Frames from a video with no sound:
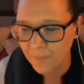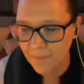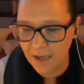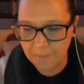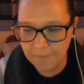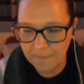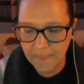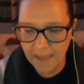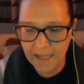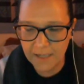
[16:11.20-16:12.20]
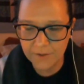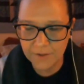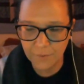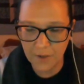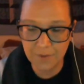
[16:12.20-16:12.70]
And
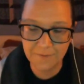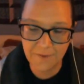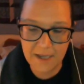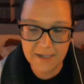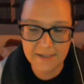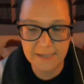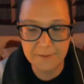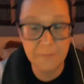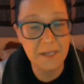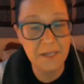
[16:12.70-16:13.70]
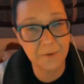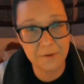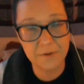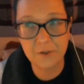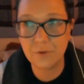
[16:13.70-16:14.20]
what we find is that, you know, people
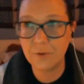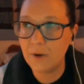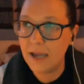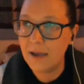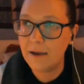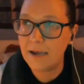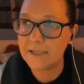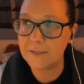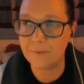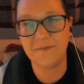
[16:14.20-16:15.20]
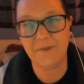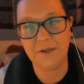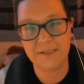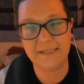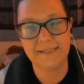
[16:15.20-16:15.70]
do express
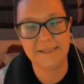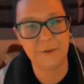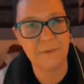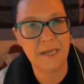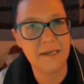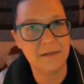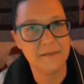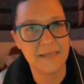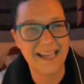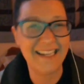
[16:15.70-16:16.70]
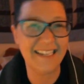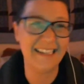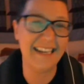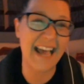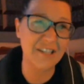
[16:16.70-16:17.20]
very sincere opinions. And
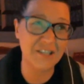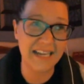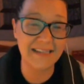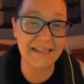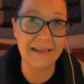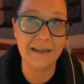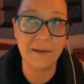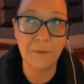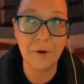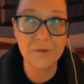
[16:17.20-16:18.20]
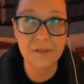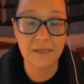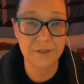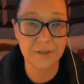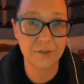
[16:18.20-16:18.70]
actually in the
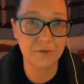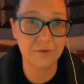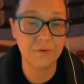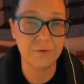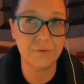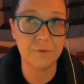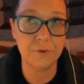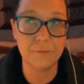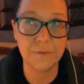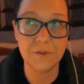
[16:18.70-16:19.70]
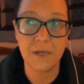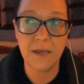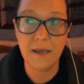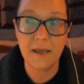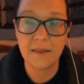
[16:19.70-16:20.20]
post-election groups,
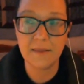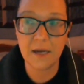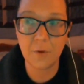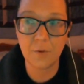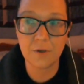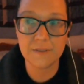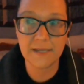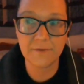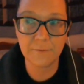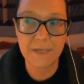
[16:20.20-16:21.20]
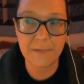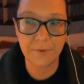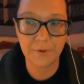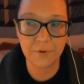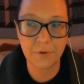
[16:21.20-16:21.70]
there were several
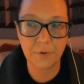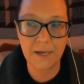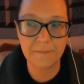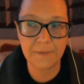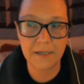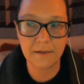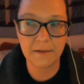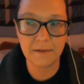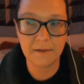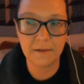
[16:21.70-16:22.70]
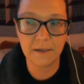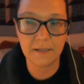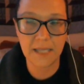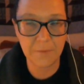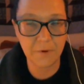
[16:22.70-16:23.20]
people who had been
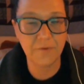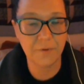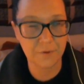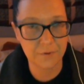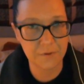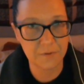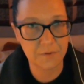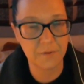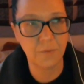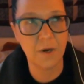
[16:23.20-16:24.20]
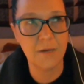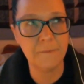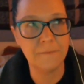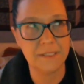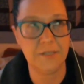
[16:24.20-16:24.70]
Labour voters. One
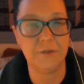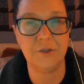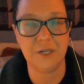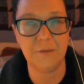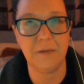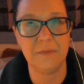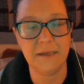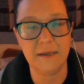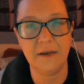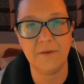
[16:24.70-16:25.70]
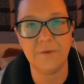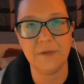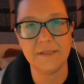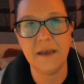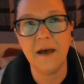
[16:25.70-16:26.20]
particular gentleman I'm thinking of
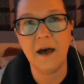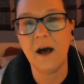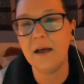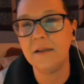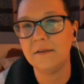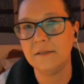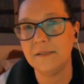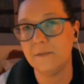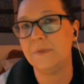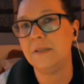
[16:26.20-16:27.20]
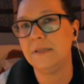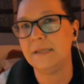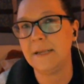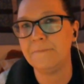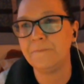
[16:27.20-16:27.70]
was on
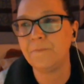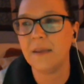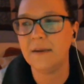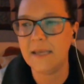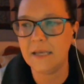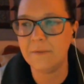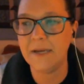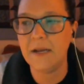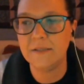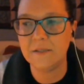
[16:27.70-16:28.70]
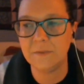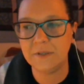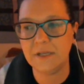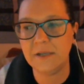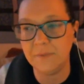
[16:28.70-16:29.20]
disability. And he had been on
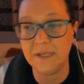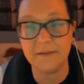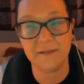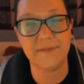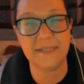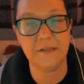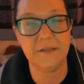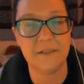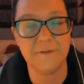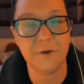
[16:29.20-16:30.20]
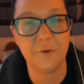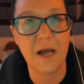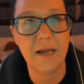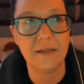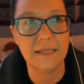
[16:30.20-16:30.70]
disability because of his illness for a
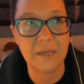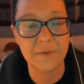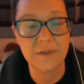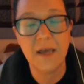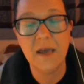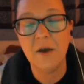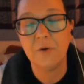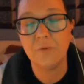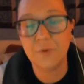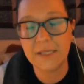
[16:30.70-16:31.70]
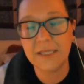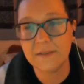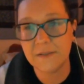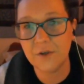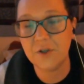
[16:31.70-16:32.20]
while, and he was really
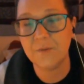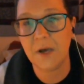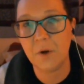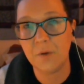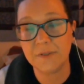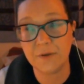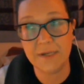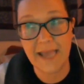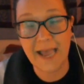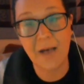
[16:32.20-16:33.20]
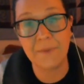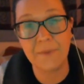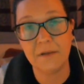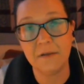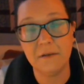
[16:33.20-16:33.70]
concerned about what was going to
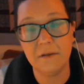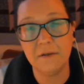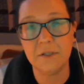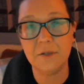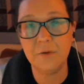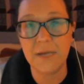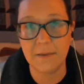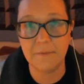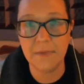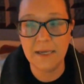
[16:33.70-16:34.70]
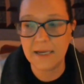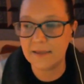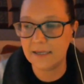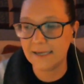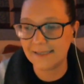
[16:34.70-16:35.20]
happen to him
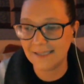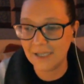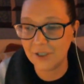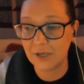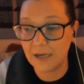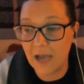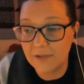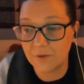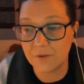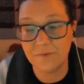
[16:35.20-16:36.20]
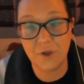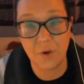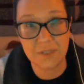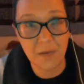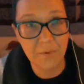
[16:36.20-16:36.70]
in the next election and got sort of
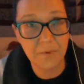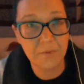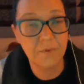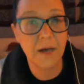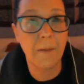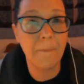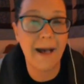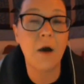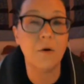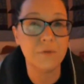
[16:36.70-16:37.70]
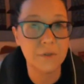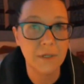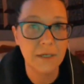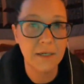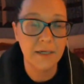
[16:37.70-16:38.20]
choked up about
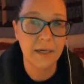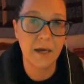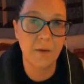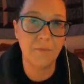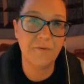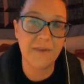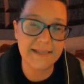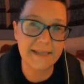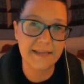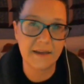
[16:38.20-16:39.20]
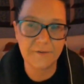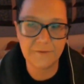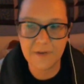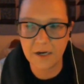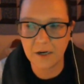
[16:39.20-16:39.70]
facing that
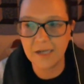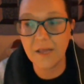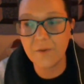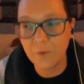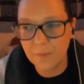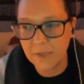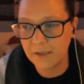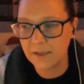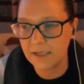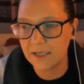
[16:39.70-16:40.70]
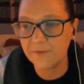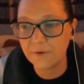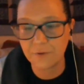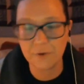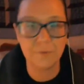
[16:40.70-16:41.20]
fear. Another woman in a
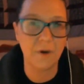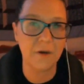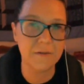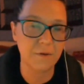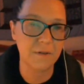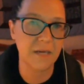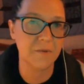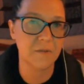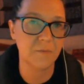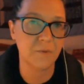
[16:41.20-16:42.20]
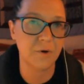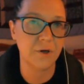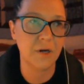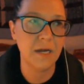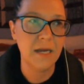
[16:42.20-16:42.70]
different group, also a Labour
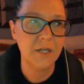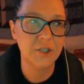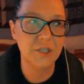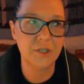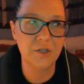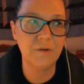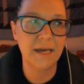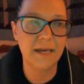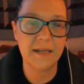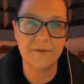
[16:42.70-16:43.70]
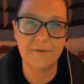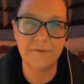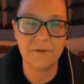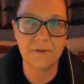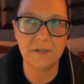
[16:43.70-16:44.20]
supporter, she knew that
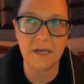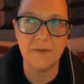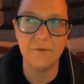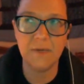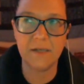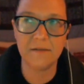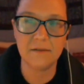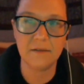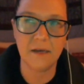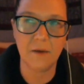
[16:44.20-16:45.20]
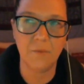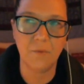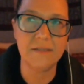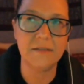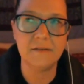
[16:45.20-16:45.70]
if the government
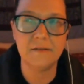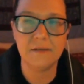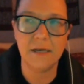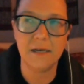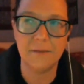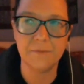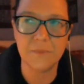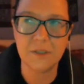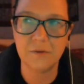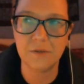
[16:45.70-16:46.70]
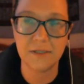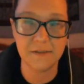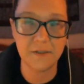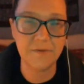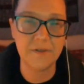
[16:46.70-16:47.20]
went to the
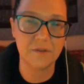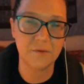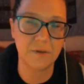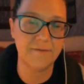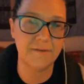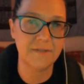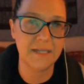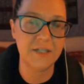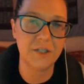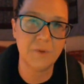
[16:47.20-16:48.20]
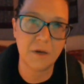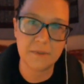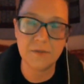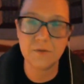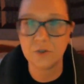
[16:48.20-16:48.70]
Conservatives in 2015, she'd
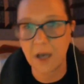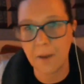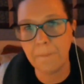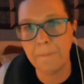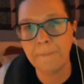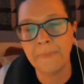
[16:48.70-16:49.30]
probably lose her job.